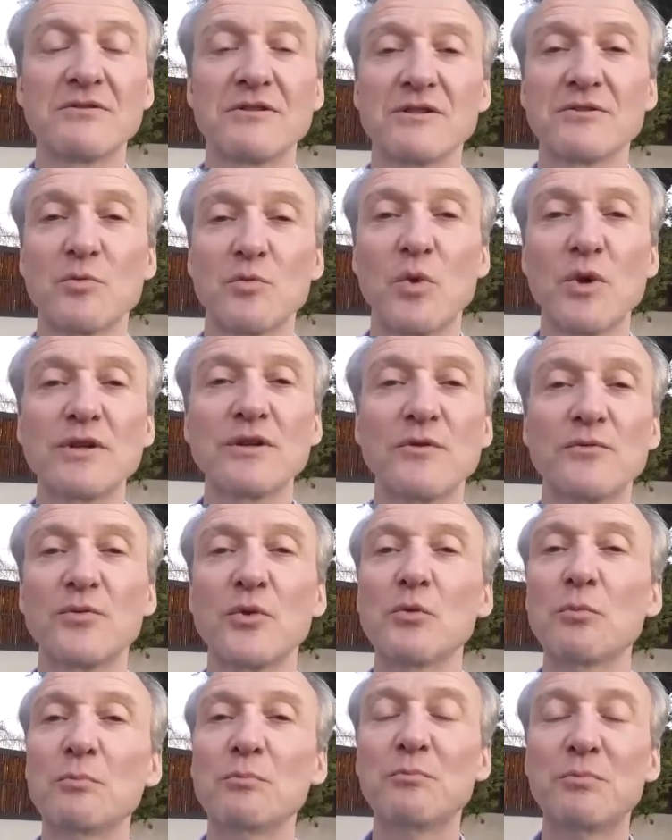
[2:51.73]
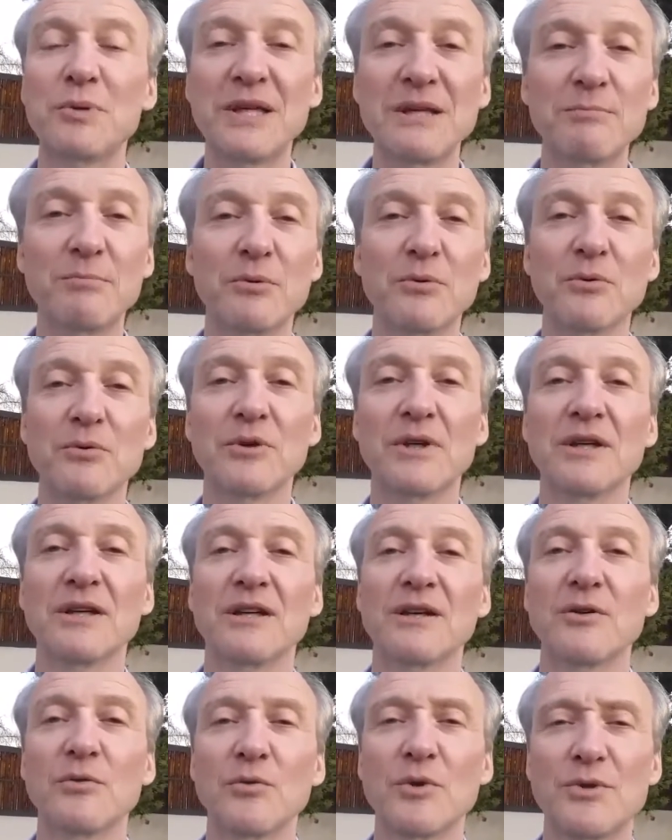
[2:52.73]
the wonderful people
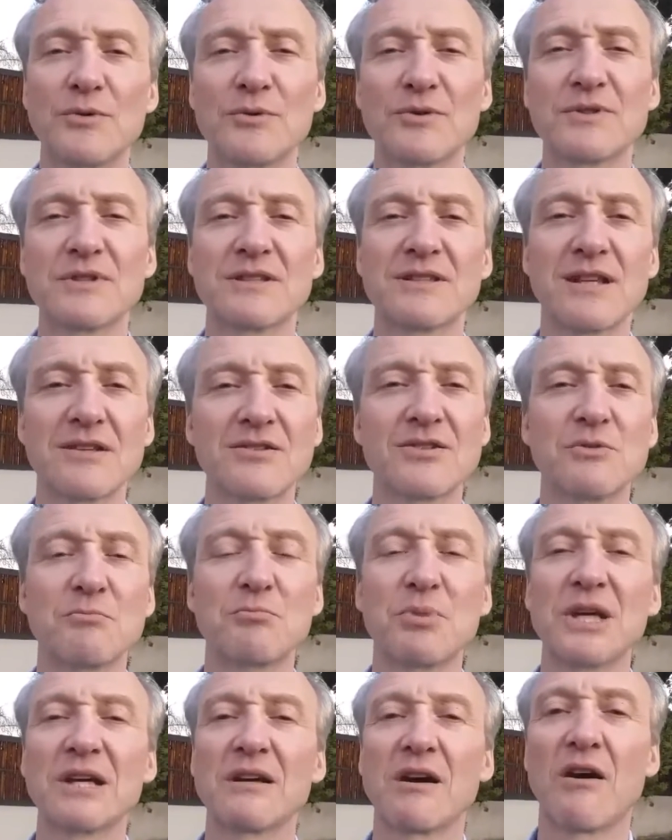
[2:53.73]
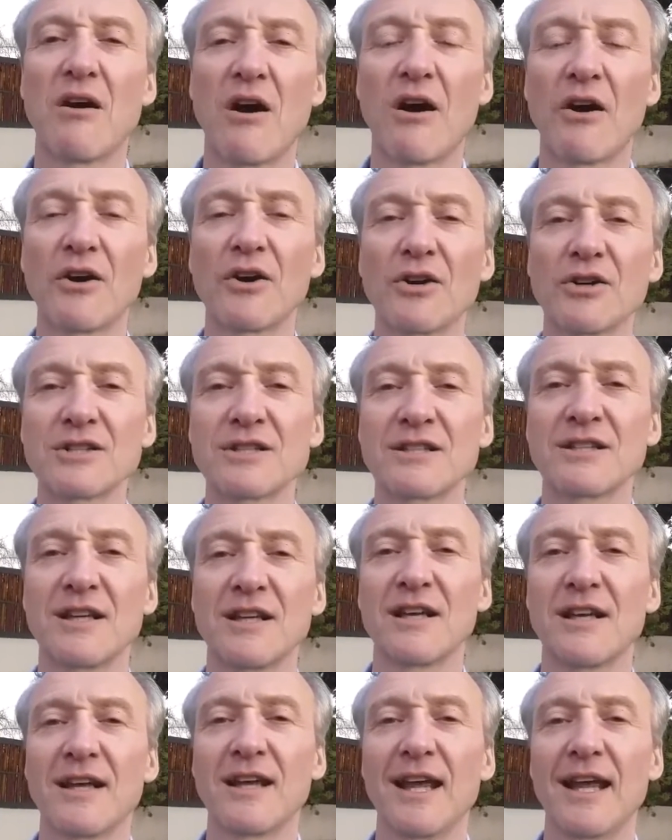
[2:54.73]
with such a big heart,
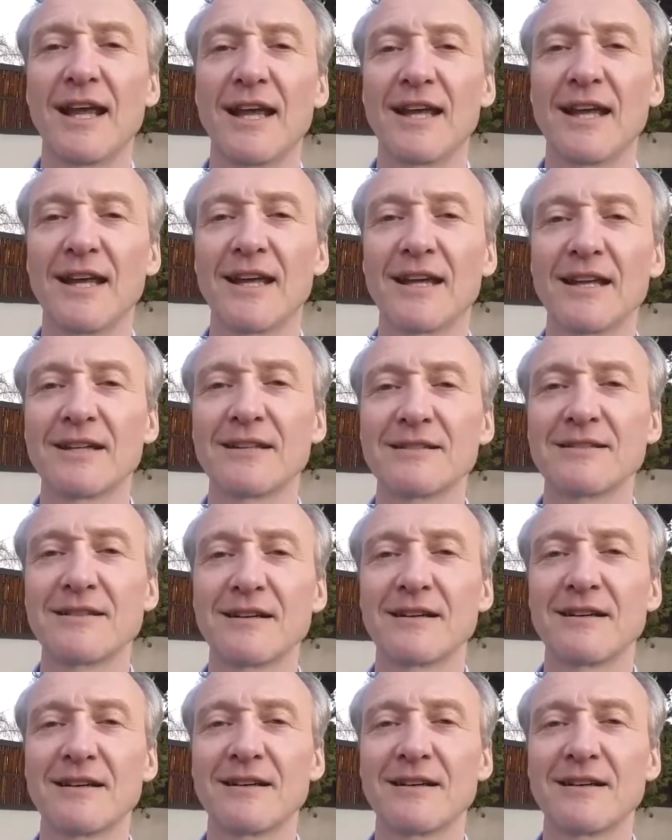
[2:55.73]
and